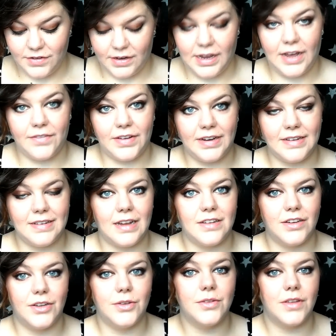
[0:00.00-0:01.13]
Do you have any
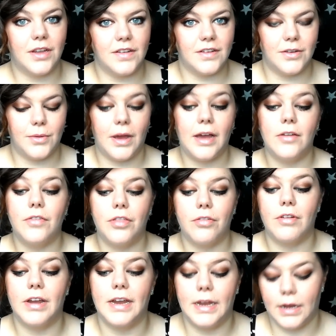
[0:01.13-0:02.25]
tattoos? I do. I have
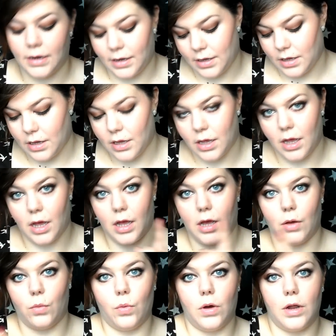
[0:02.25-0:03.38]
three. Uh,
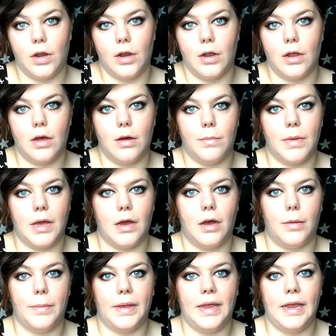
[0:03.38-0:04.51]
one on my
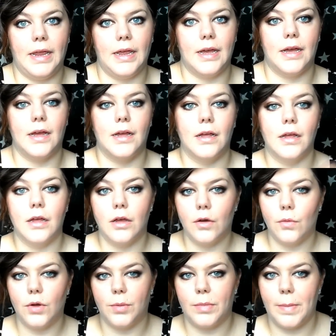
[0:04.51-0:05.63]
arm here,
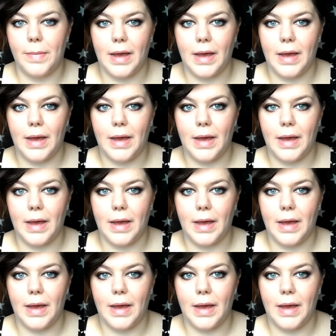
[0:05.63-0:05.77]
one on